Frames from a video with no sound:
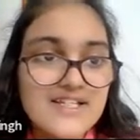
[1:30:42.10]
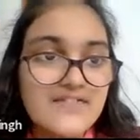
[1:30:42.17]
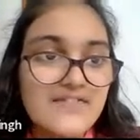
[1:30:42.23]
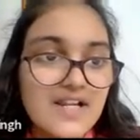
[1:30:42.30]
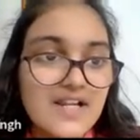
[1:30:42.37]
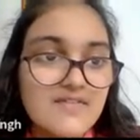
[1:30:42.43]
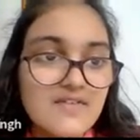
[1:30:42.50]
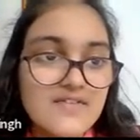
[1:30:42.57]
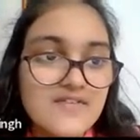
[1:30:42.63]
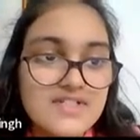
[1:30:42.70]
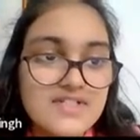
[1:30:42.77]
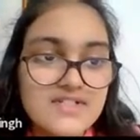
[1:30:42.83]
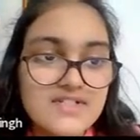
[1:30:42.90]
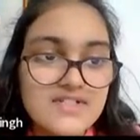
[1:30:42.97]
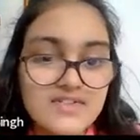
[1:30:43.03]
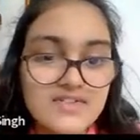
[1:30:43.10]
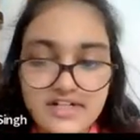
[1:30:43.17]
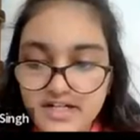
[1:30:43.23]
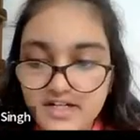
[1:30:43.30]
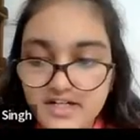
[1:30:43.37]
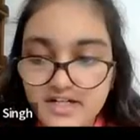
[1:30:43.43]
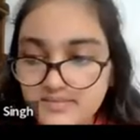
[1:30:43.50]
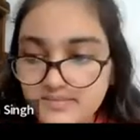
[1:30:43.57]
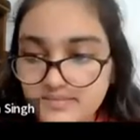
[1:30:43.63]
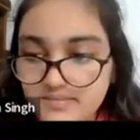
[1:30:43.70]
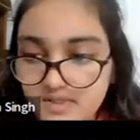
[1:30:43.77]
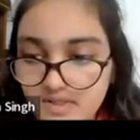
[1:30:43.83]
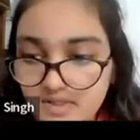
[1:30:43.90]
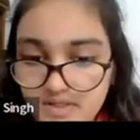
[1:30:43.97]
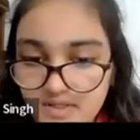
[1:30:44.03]
is the file we have inserted into.
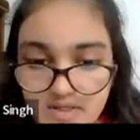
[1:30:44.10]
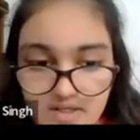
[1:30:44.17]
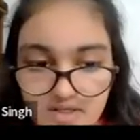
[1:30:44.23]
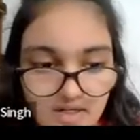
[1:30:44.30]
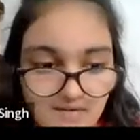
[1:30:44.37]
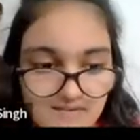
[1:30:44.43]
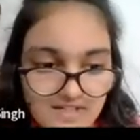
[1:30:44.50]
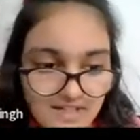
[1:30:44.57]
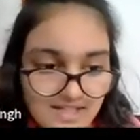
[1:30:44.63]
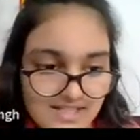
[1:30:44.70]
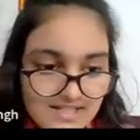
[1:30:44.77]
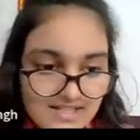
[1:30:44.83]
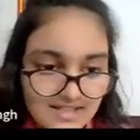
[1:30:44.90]
Now, as you can